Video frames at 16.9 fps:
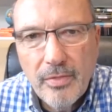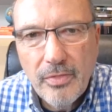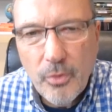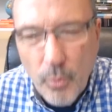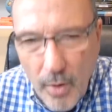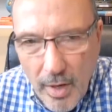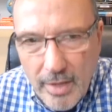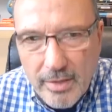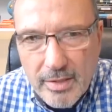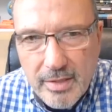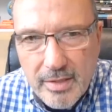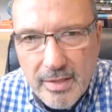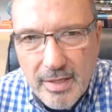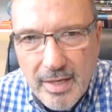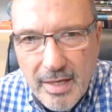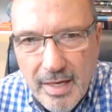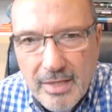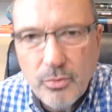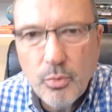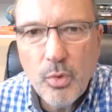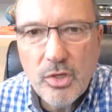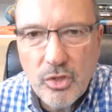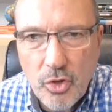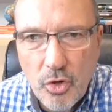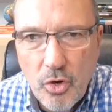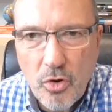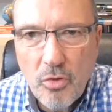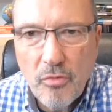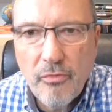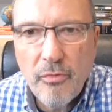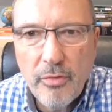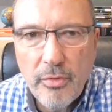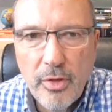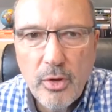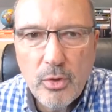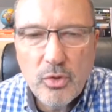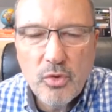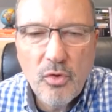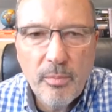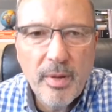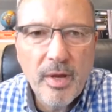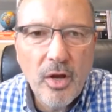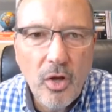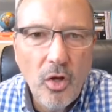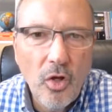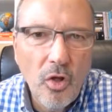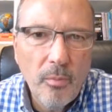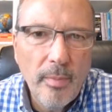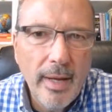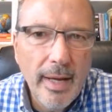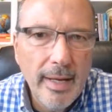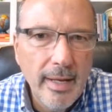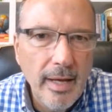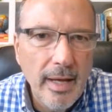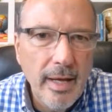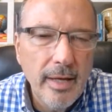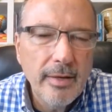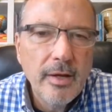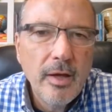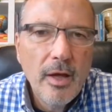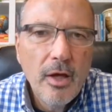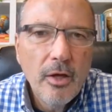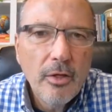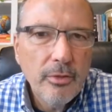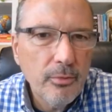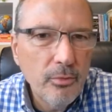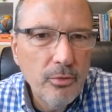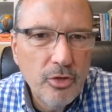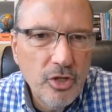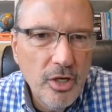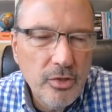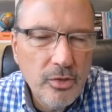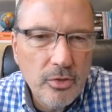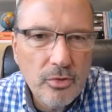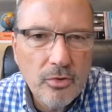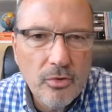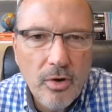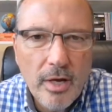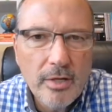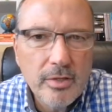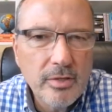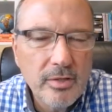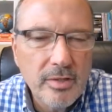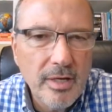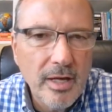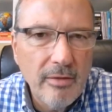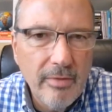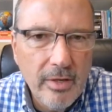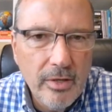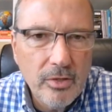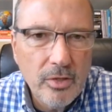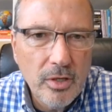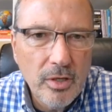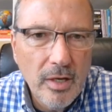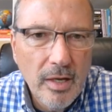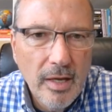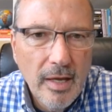The race is reserved for those who have been called by God through Jesus Christ to salvation.